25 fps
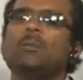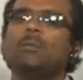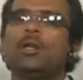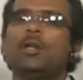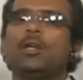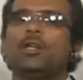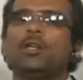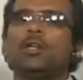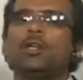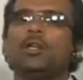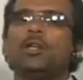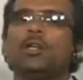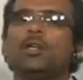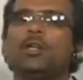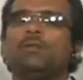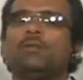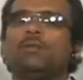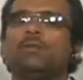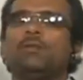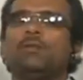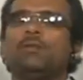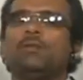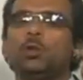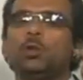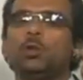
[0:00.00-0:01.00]
and the
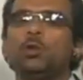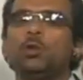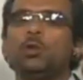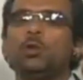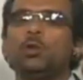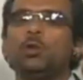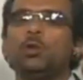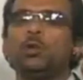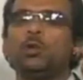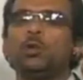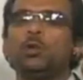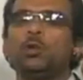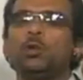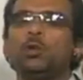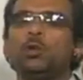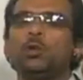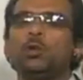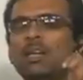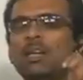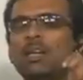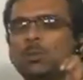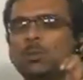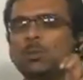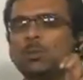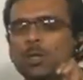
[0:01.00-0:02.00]
combination of these two
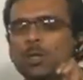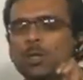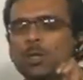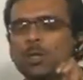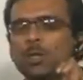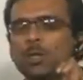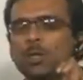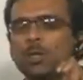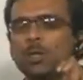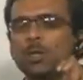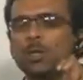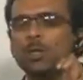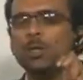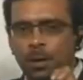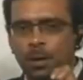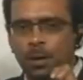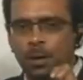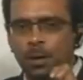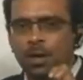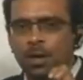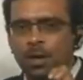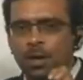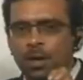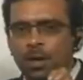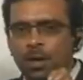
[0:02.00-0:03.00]
emitters must be
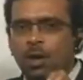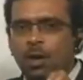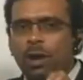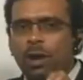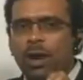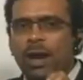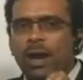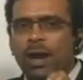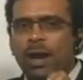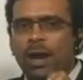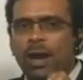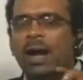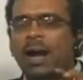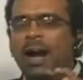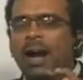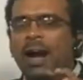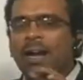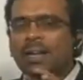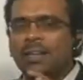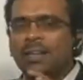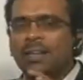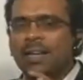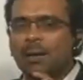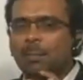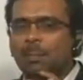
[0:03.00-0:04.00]
coupled.
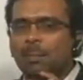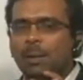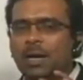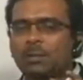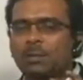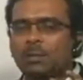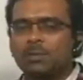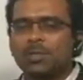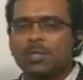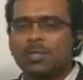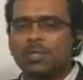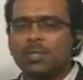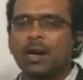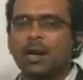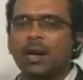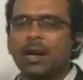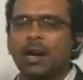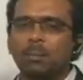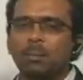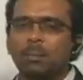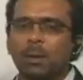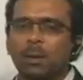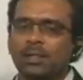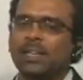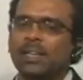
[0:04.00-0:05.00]
Okay, and that
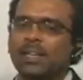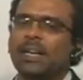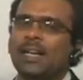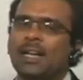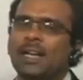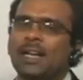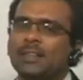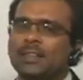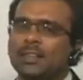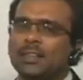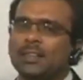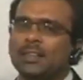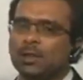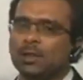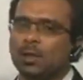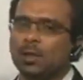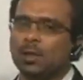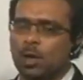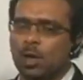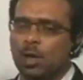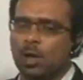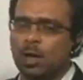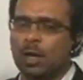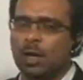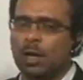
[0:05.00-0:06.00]
becomes a complex
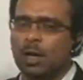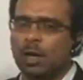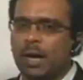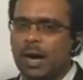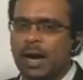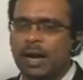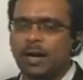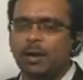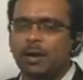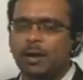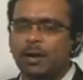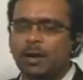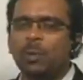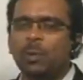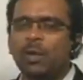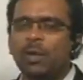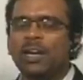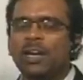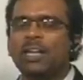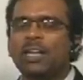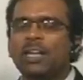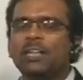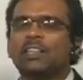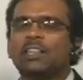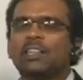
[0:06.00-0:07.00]
analysis,
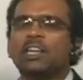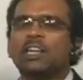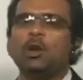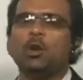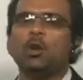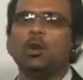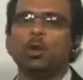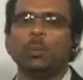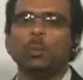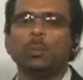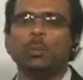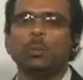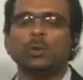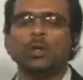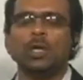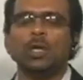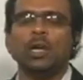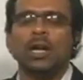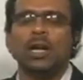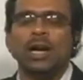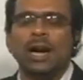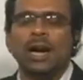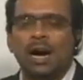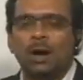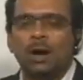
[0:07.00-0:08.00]
and you'll be getting 3
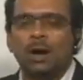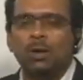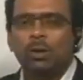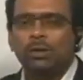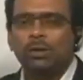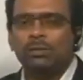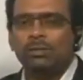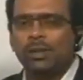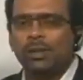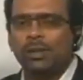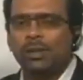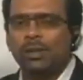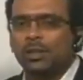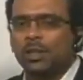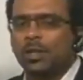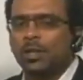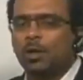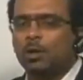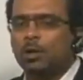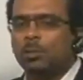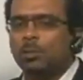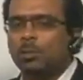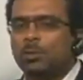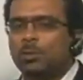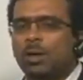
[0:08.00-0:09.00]
loops. Out
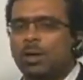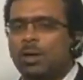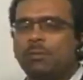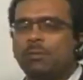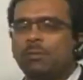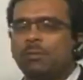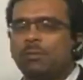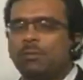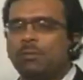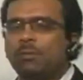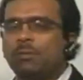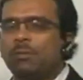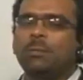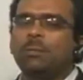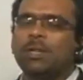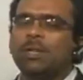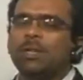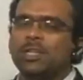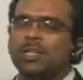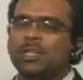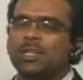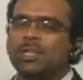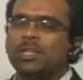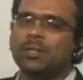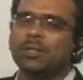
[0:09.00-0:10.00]
of the 3 loops, you have
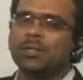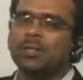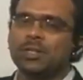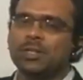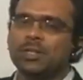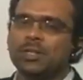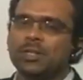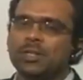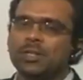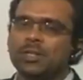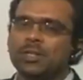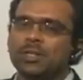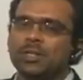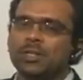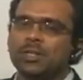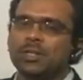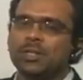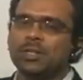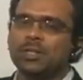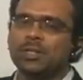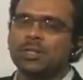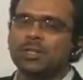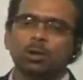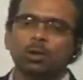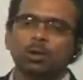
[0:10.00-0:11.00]
to write mesh
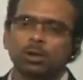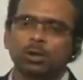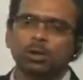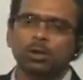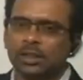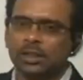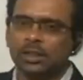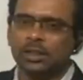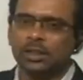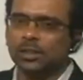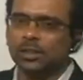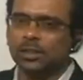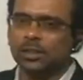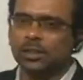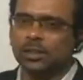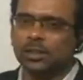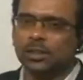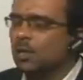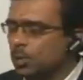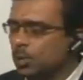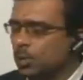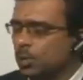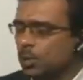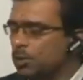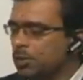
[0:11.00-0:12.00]
equations and solve all those
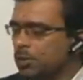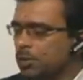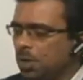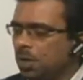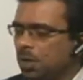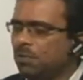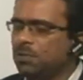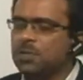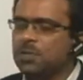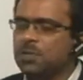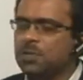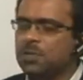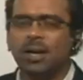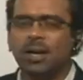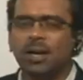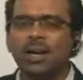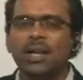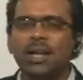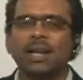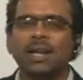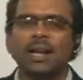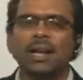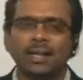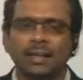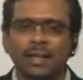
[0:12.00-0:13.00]
things. So instead
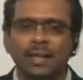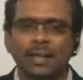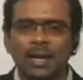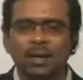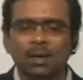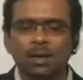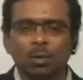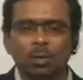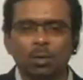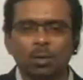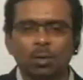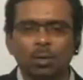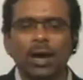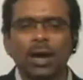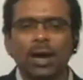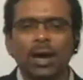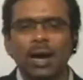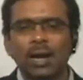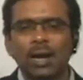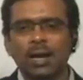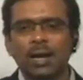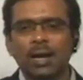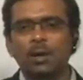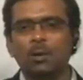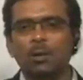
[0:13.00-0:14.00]
of struggling like
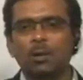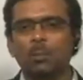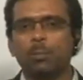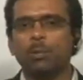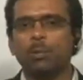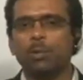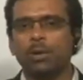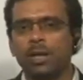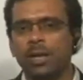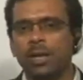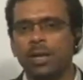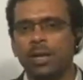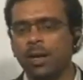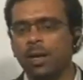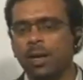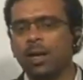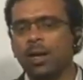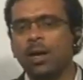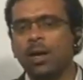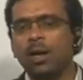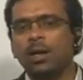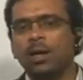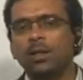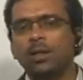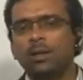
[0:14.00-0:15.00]
that, okay, I'll try to
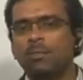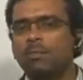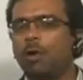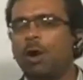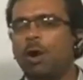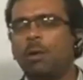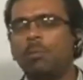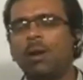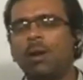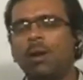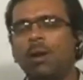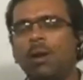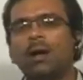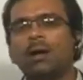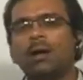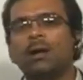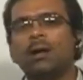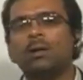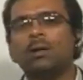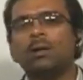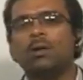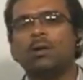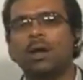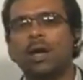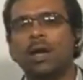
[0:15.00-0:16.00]
put here the
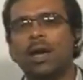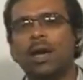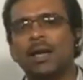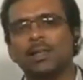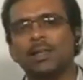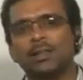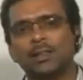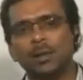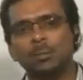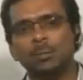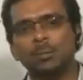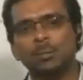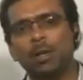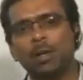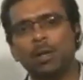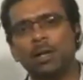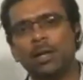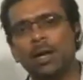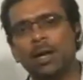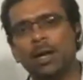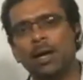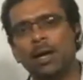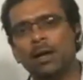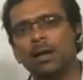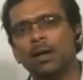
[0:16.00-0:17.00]
formula. Okay,
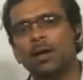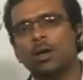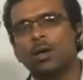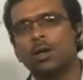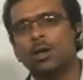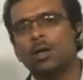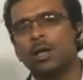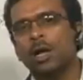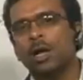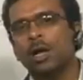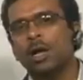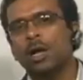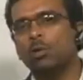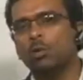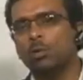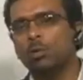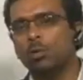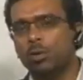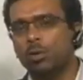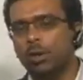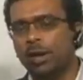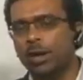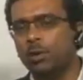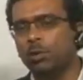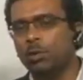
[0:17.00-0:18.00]
simple here.
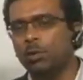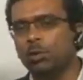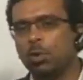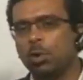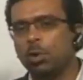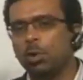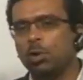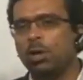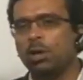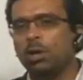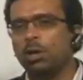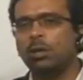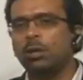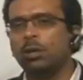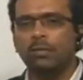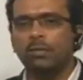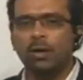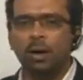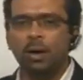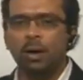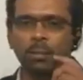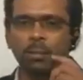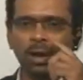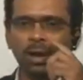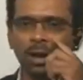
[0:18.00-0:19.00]
Now you try to
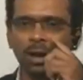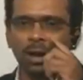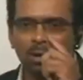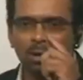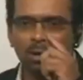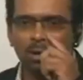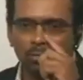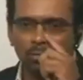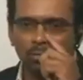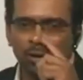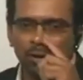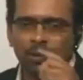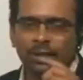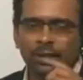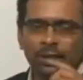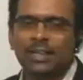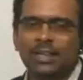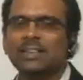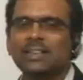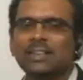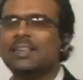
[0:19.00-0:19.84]
note down the formula